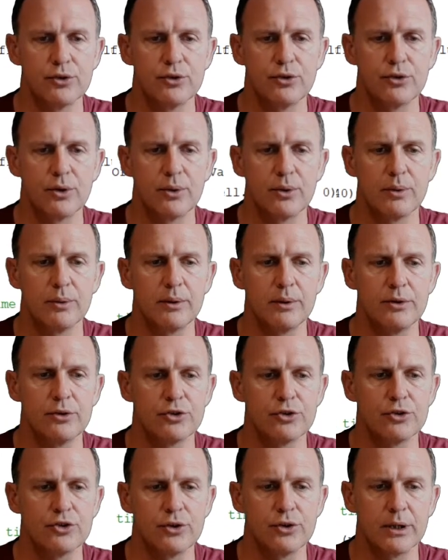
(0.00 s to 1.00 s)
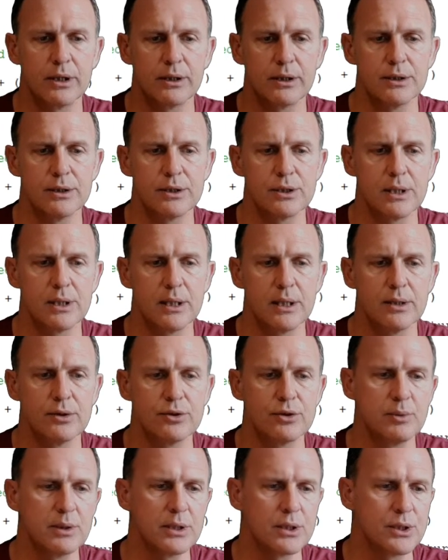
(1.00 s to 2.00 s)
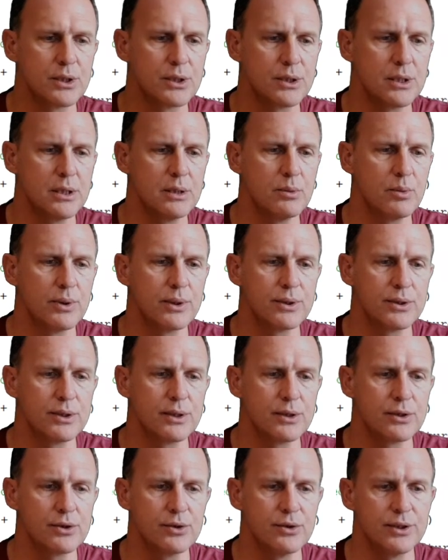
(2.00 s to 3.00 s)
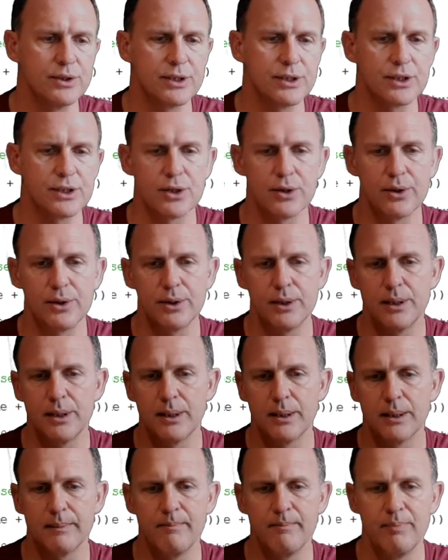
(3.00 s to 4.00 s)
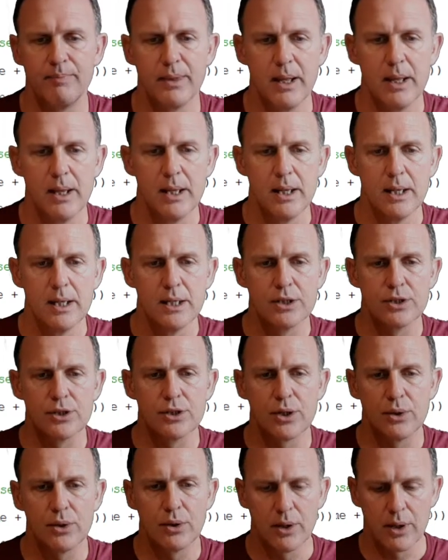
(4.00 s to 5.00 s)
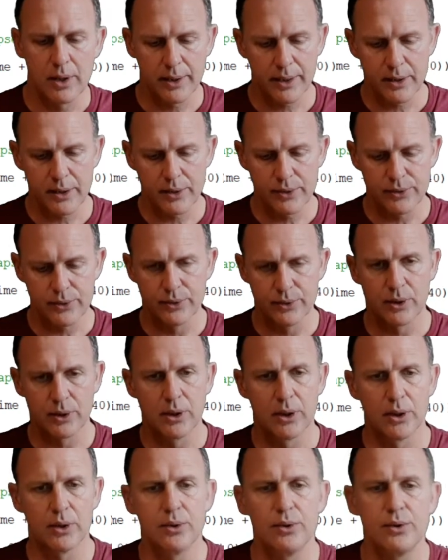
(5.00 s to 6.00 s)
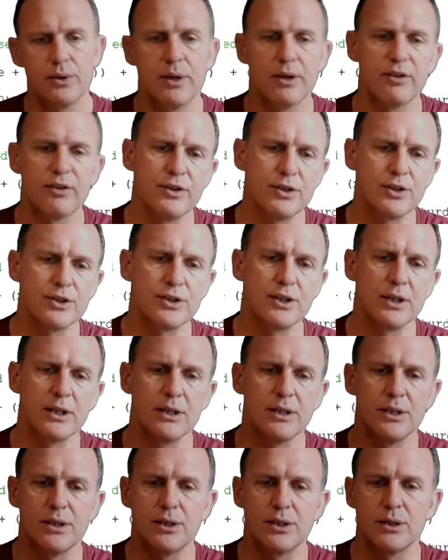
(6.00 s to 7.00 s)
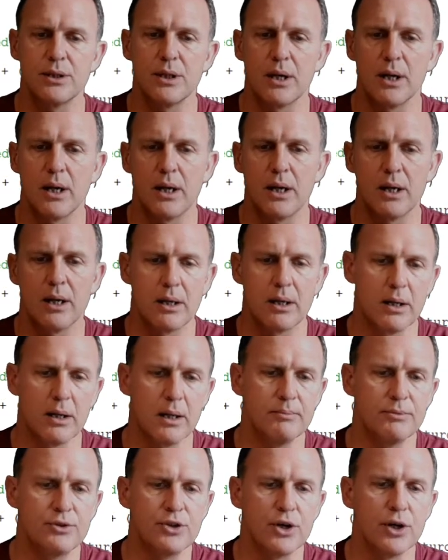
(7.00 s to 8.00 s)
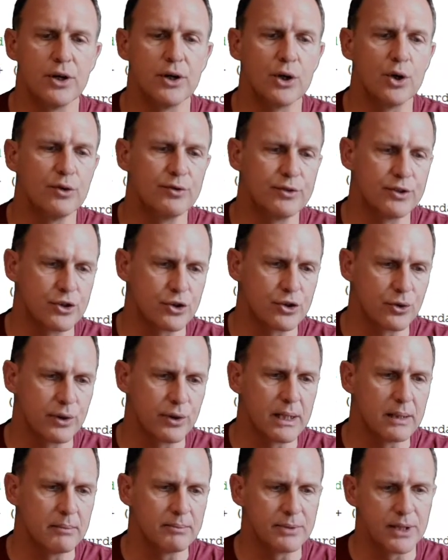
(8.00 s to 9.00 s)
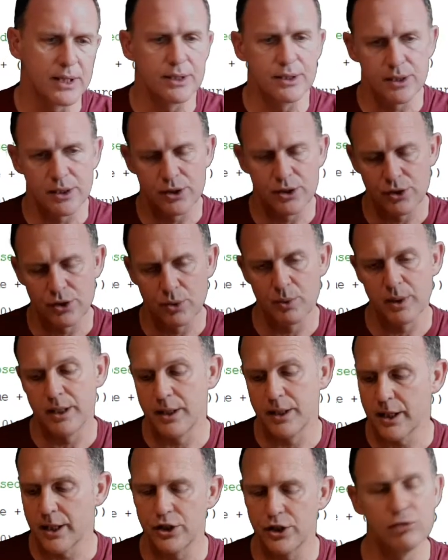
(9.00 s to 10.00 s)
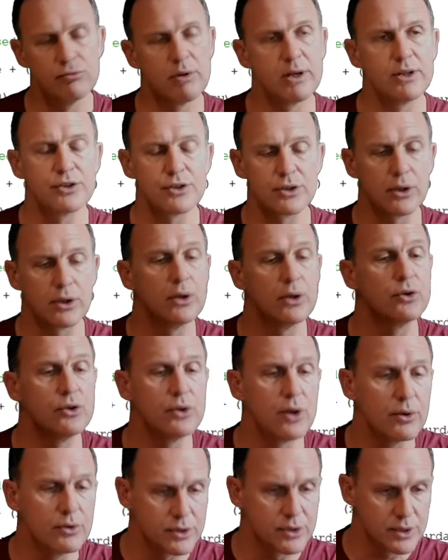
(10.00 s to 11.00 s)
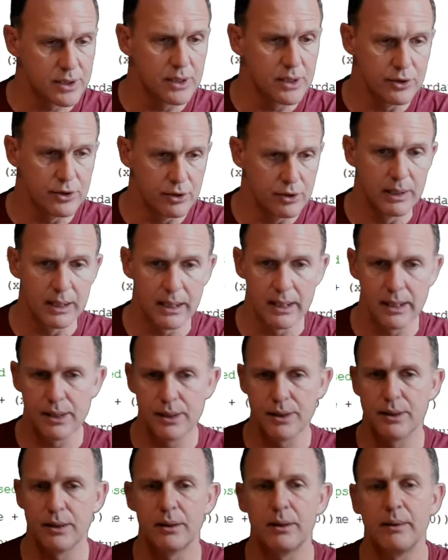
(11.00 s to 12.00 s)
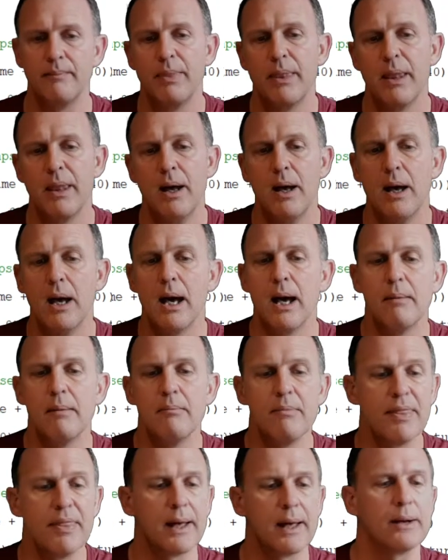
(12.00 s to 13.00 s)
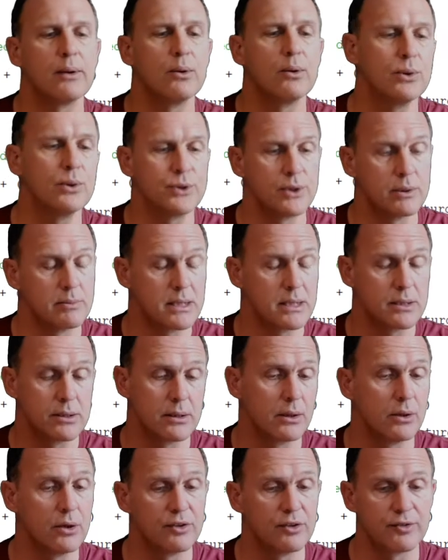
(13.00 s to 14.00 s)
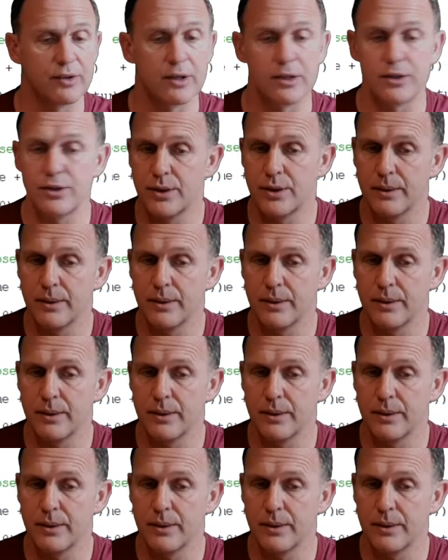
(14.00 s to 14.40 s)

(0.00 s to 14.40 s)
So I'm going to just shrink this down so we can see what it does on the side here. So I'm going to go through the code, and the first thing is I'm turning off the screen updating, so when it actually runs the code you don't see it doing anything, and that also makes it a lot faster.